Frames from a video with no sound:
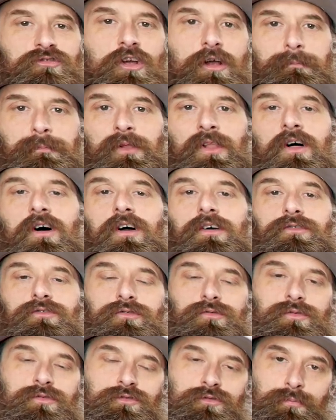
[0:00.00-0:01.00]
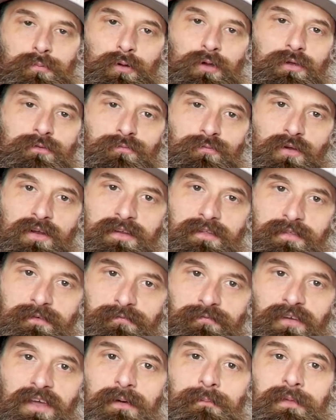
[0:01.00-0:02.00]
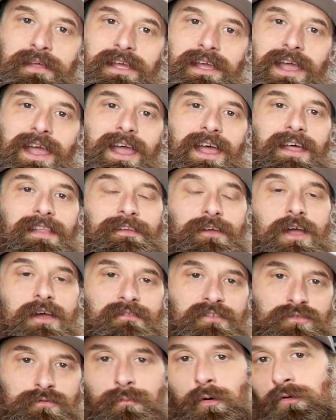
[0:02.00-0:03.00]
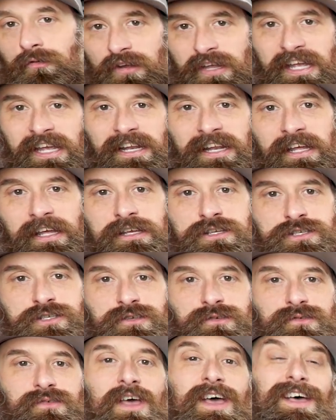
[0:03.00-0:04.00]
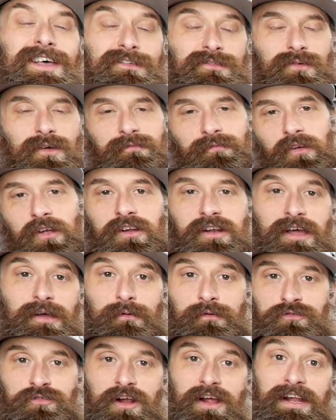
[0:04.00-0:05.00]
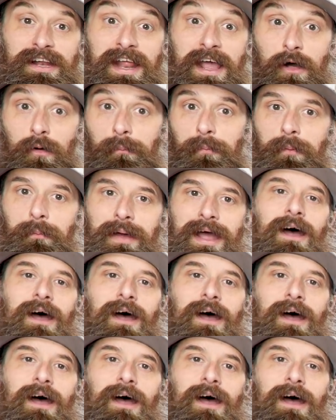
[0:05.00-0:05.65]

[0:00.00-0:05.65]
truck belongs to a super good friend of the family, and they're having some overheating issues, so I figured I would try and help them